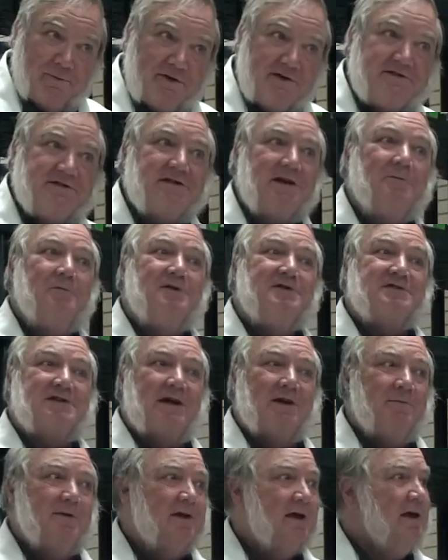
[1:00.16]
of the summer is
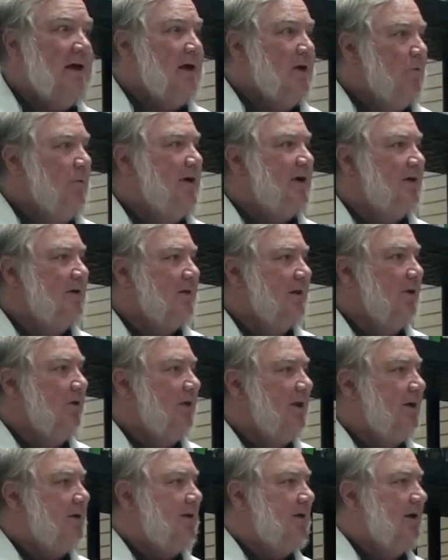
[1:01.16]
coming, we can
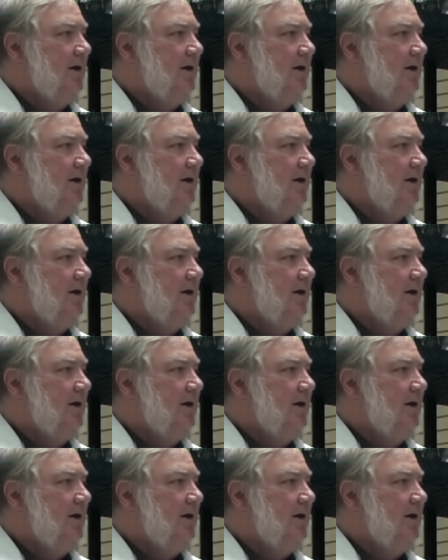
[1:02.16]
literally